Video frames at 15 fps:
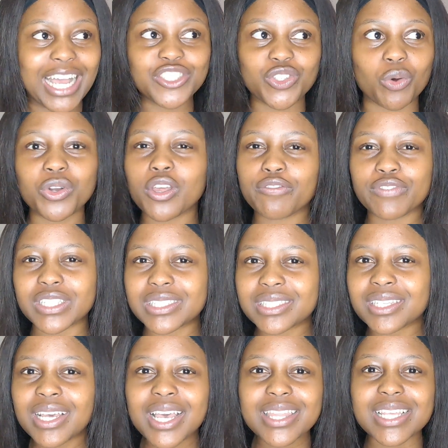I don't know if
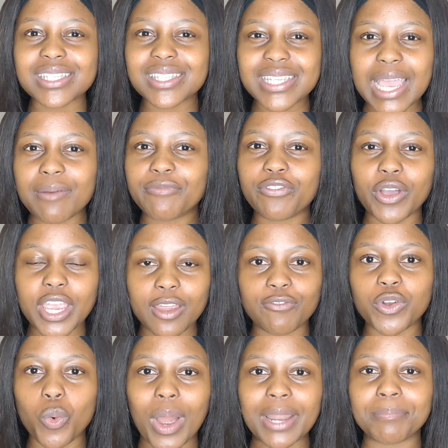it's the same for
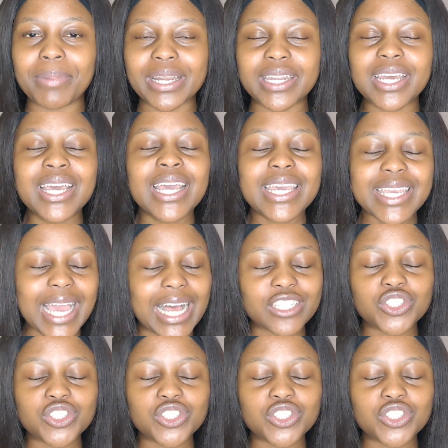everyone, but yeah.